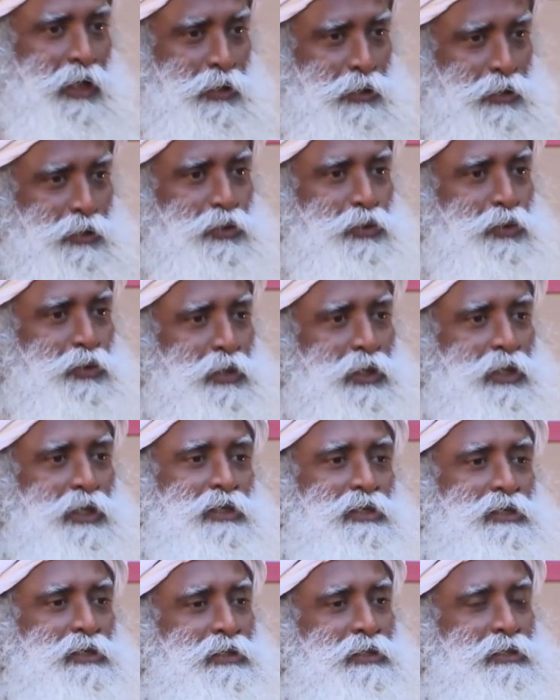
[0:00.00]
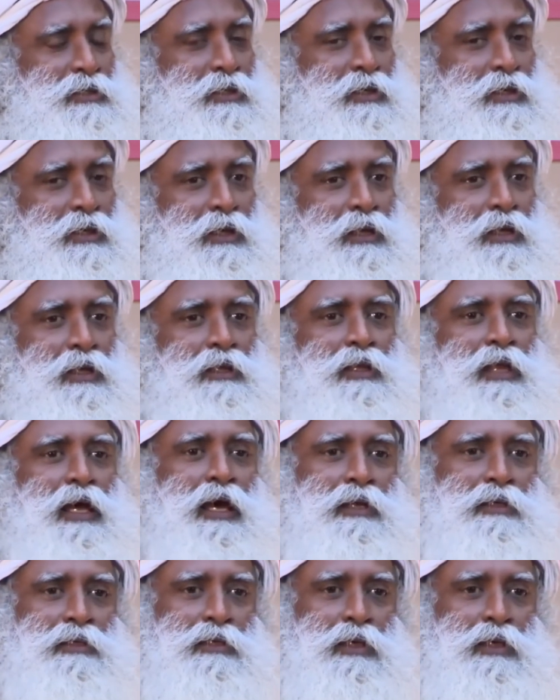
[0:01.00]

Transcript: do is that